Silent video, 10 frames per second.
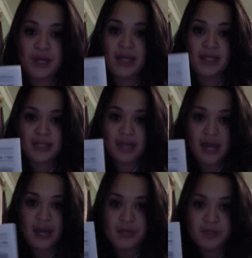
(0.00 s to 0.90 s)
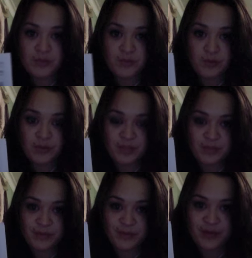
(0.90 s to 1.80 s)
at the time that you enroll as a
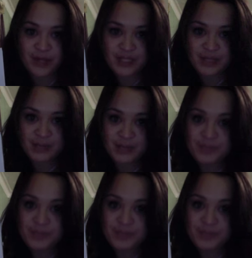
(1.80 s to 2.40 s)
preferred customer.